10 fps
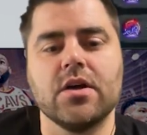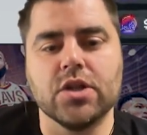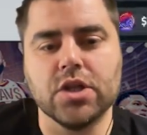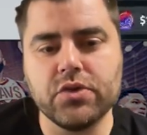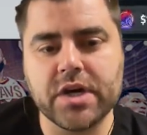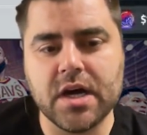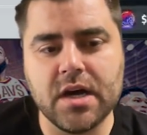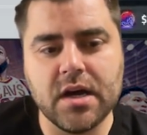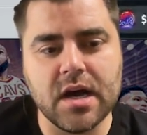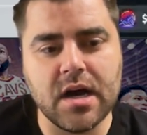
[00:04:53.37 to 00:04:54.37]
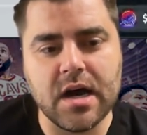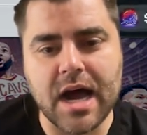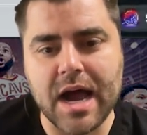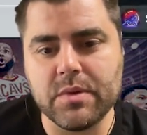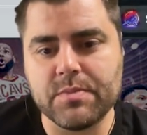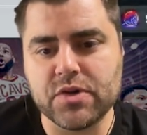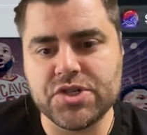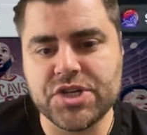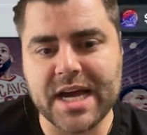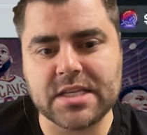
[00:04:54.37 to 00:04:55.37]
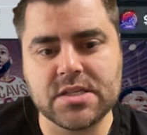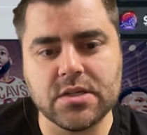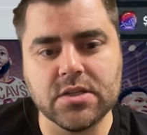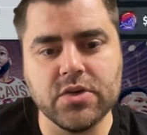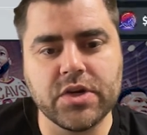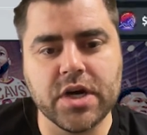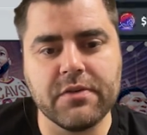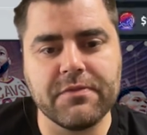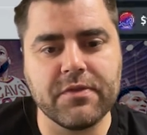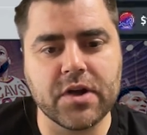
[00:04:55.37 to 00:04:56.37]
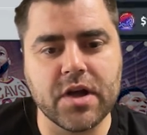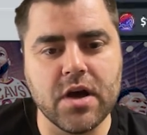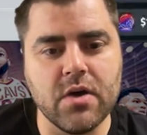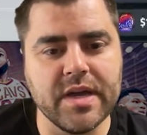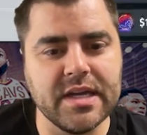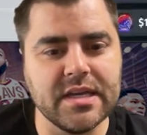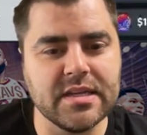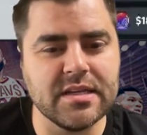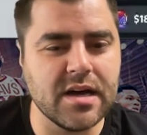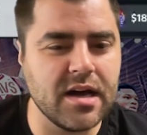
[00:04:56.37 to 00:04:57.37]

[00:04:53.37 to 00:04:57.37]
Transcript: Luka, I would project Luka for going